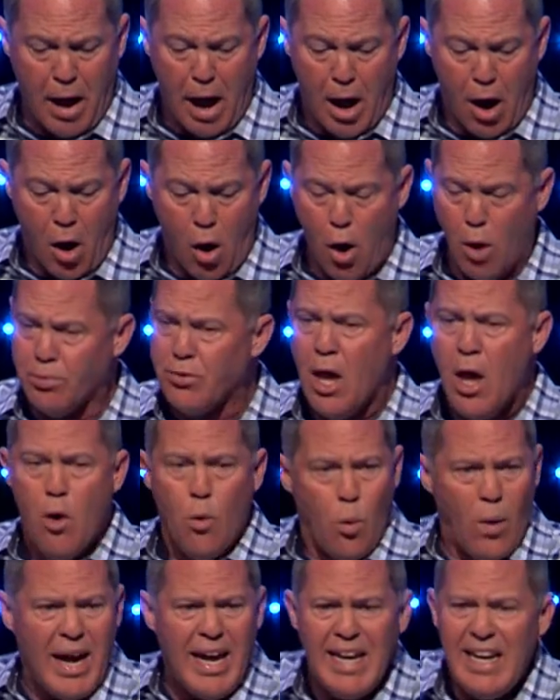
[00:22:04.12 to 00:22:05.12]
uh, homes.
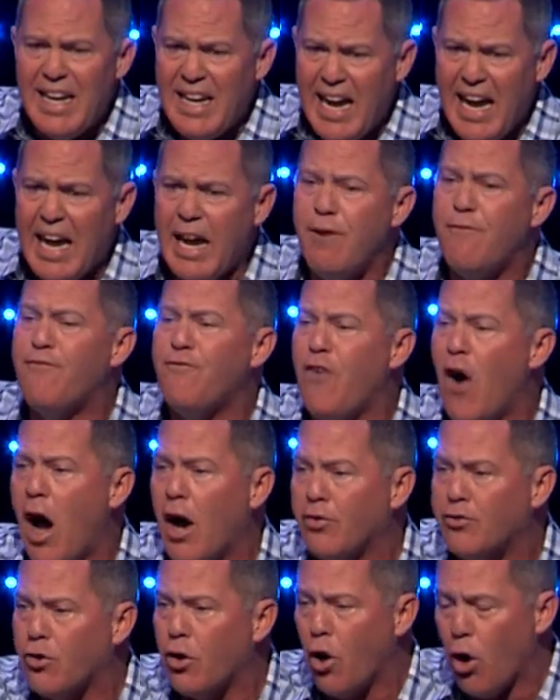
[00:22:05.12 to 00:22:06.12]
We need
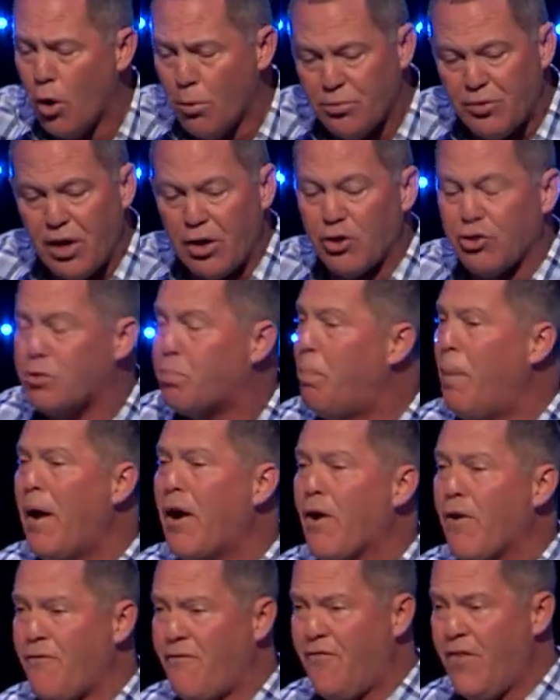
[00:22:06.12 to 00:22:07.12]
foster homes that are
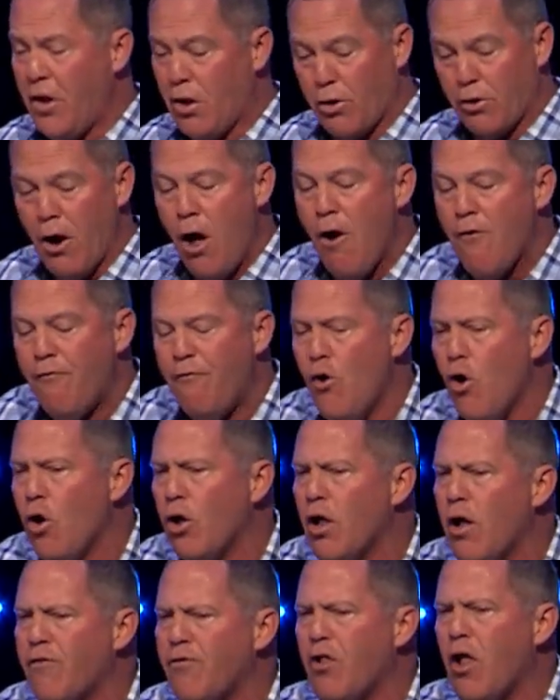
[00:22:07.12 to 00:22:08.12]
spirit filled,
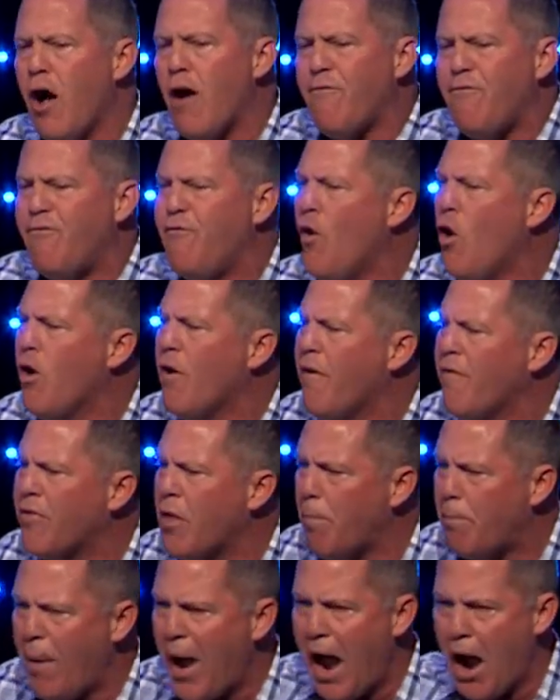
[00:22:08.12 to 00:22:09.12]
full of love, full of
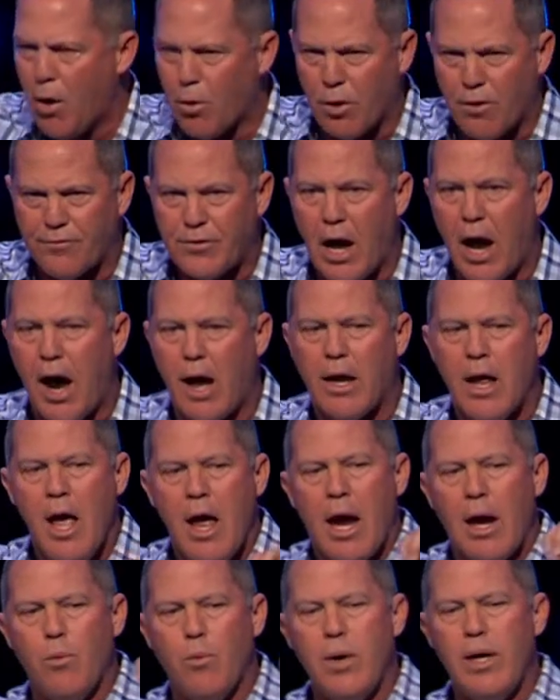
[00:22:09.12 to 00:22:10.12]
the power of God,
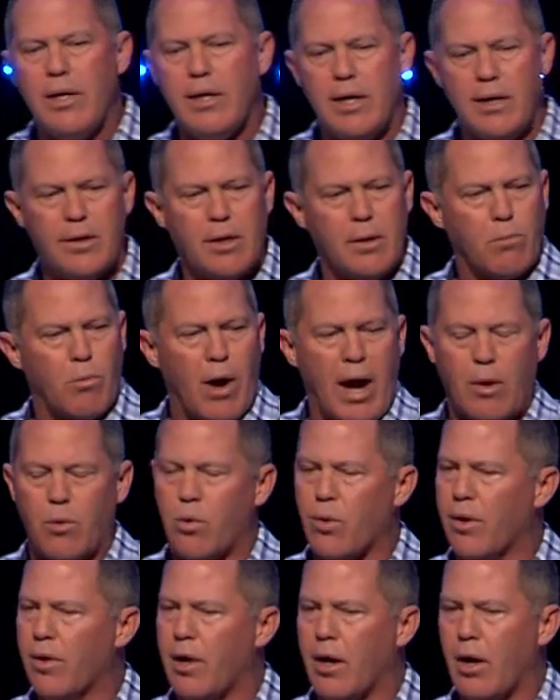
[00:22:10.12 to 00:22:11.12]
and we need them right
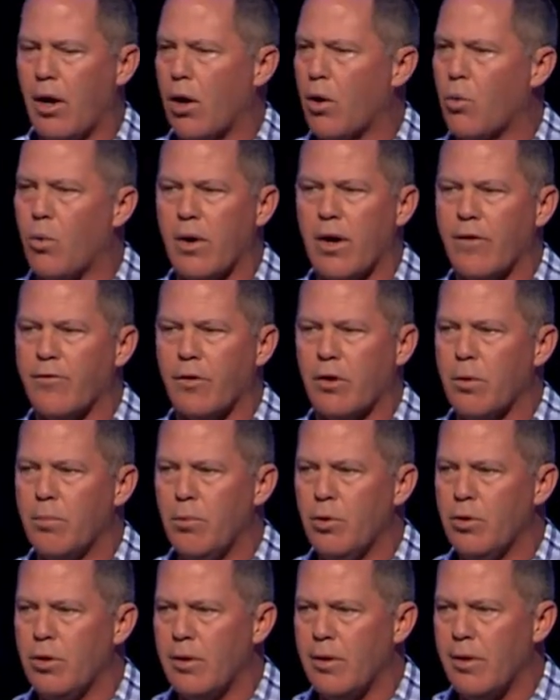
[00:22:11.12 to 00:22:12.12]
where they are in whatever
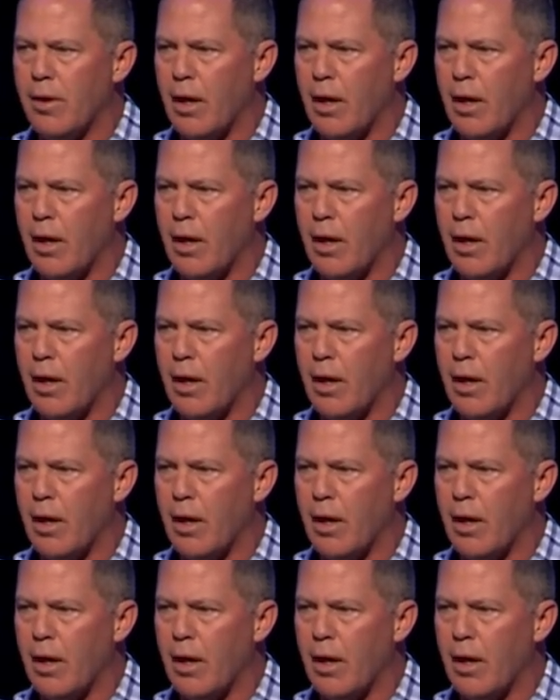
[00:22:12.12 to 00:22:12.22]
community